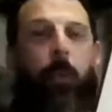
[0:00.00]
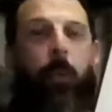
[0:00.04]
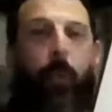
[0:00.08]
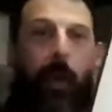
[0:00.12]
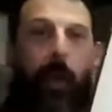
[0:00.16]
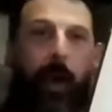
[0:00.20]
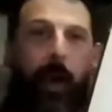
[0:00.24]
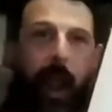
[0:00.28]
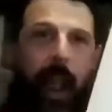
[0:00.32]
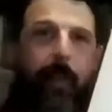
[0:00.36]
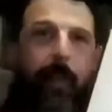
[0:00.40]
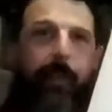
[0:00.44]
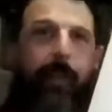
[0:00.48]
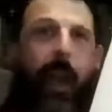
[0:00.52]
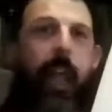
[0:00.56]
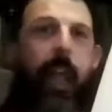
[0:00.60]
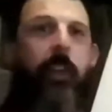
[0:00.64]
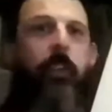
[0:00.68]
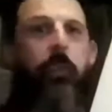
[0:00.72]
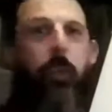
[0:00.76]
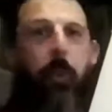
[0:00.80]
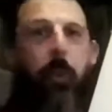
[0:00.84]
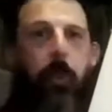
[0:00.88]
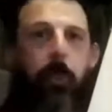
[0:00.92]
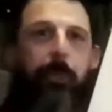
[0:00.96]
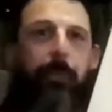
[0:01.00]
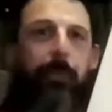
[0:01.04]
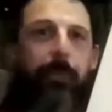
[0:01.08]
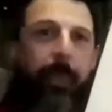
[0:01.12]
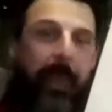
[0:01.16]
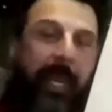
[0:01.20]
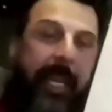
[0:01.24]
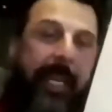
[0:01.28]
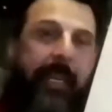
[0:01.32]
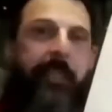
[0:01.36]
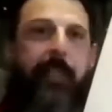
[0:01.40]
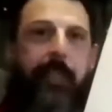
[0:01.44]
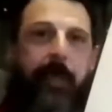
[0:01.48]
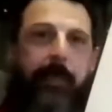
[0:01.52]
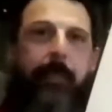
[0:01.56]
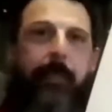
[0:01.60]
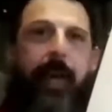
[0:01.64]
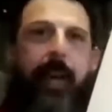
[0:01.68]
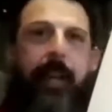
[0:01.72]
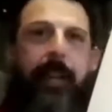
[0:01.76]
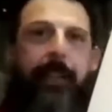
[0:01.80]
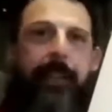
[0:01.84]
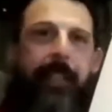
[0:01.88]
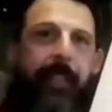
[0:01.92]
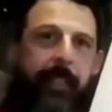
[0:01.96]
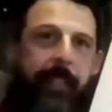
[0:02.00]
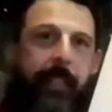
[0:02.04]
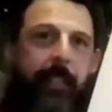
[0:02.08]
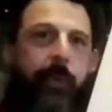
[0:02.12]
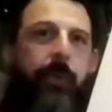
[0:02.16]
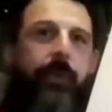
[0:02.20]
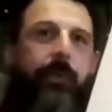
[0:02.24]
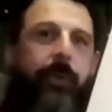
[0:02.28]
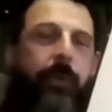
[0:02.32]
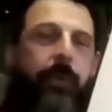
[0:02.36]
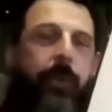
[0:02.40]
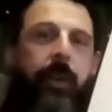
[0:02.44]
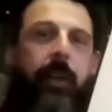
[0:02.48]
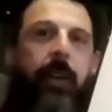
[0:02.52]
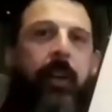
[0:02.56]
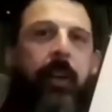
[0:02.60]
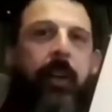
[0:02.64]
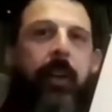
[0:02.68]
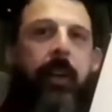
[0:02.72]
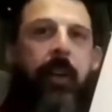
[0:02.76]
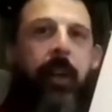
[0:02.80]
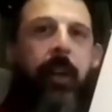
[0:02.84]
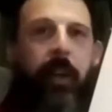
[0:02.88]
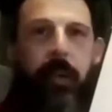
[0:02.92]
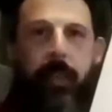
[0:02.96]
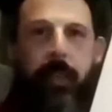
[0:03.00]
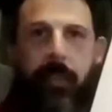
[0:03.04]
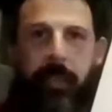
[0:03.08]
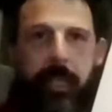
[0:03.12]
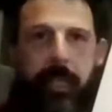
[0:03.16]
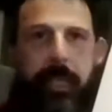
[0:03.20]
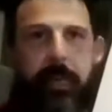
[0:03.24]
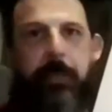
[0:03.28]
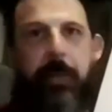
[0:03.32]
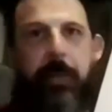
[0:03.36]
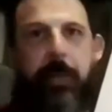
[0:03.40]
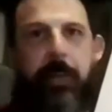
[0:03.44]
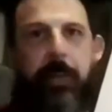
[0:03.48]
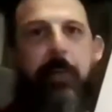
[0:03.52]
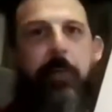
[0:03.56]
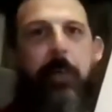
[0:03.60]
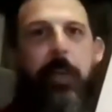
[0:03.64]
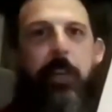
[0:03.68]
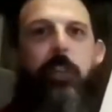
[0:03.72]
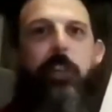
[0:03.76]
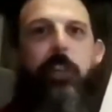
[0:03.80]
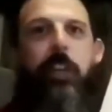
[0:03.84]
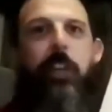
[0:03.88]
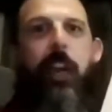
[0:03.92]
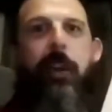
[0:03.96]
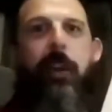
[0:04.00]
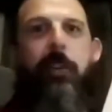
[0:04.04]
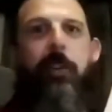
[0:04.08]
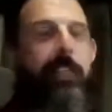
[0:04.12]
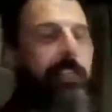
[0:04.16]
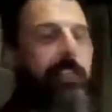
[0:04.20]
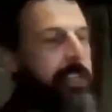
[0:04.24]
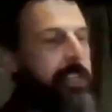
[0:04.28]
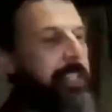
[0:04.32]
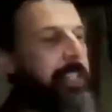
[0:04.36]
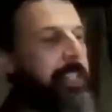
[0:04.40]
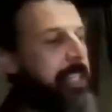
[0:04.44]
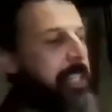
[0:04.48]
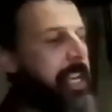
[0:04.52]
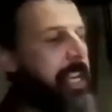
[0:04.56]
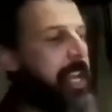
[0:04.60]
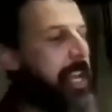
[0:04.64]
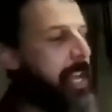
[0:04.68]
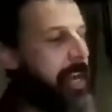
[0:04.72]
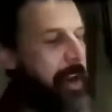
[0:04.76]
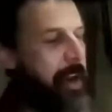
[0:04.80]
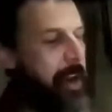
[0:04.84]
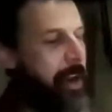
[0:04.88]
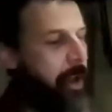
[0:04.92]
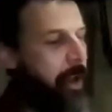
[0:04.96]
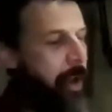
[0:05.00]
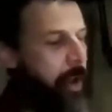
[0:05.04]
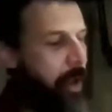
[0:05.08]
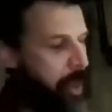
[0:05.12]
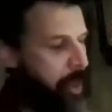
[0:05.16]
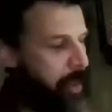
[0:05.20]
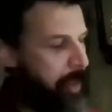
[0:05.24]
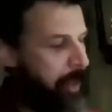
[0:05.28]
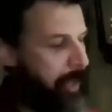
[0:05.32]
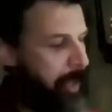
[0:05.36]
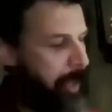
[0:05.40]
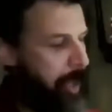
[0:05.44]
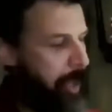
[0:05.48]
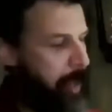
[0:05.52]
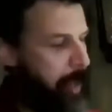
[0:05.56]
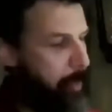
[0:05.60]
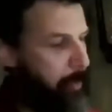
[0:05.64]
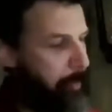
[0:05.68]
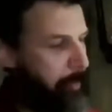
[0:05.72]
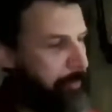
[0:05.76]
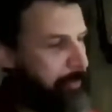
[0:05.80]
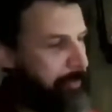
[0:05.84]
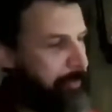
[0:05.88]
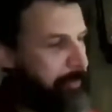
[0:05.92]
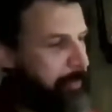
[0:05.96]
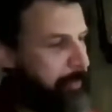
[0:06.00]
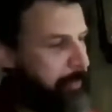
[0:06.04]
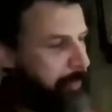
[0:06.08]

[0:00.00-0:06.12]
when I have an actual piece in mind. Like this was for a lemur commission I recently did. Um,